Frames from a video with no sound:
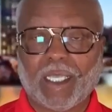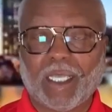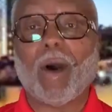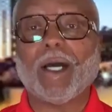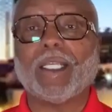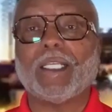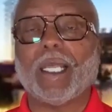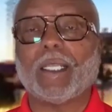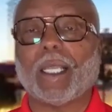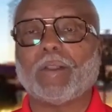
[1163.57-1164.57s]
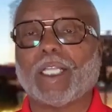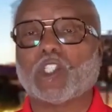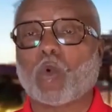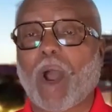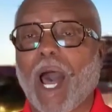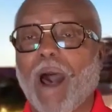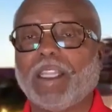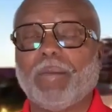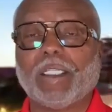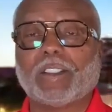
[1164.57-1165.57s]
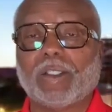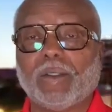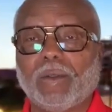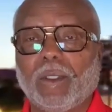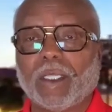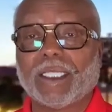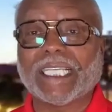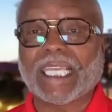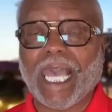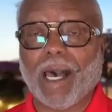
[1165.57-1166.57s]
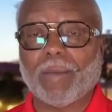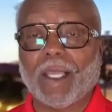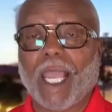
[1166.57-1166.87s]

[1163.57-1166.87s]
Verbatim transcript: Go out and, and, and drive them into the camp